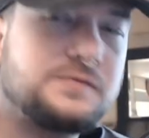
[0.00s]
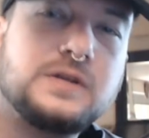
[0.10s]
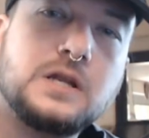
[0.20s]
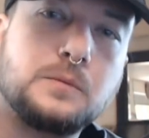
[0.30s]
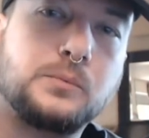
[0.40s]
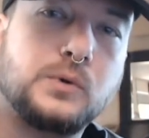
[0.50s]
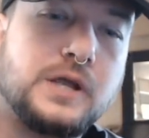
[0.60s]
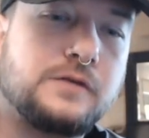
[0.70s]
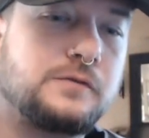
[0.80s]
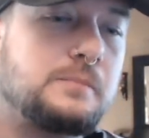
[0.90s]
If you need a
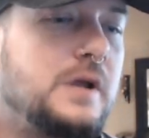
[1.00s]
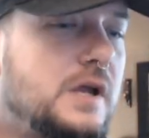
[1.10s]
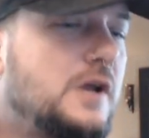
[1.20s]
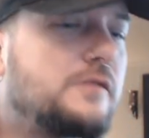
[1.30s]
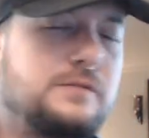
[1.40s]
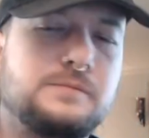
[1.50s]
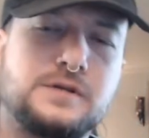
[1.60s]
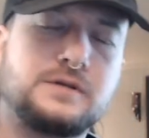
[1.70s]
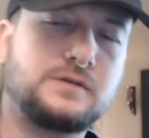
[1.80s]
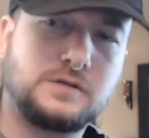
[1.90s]
break from from
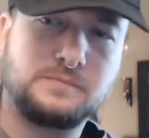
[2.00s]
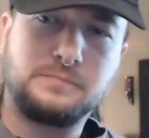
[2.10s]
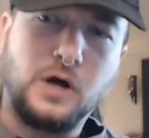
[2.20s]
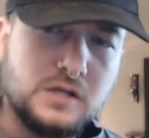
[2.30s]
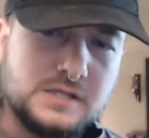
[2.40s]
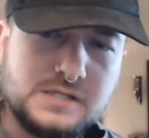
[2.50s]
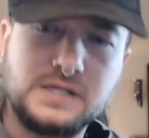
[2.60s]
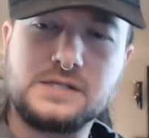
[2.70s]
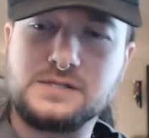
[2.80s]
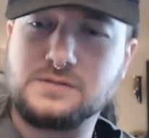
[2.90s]
the the
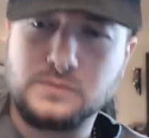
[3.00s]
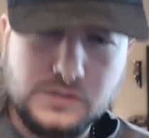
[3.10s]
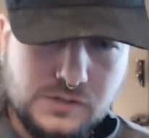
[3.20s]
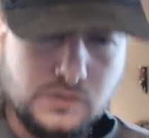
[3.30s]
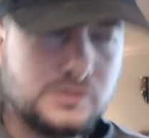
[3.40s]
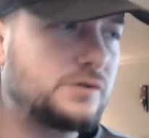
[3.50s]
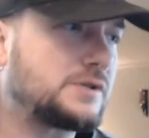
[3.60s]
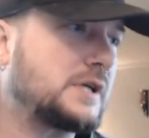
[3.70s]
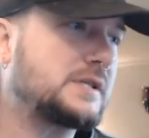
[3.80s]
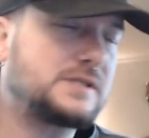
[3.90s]
politics or the social
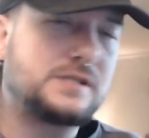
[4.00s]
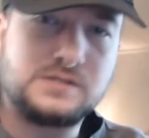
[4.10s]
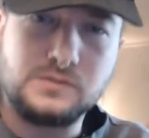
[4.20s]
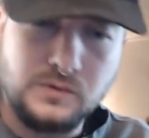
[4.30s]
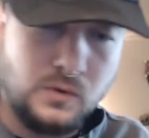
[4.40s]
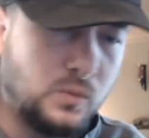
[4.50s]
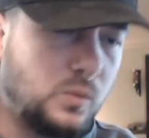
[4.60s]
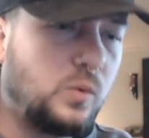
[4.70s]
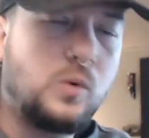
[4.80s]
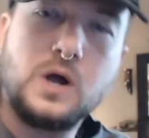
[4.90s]
justice or the
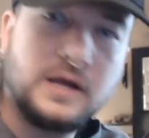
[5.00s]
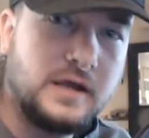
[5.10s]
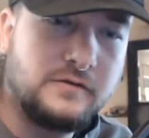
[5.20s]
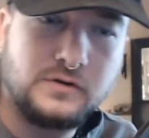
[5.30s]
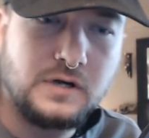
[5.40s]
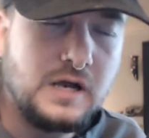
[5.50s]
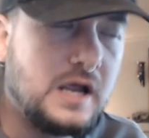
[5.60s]
whatever,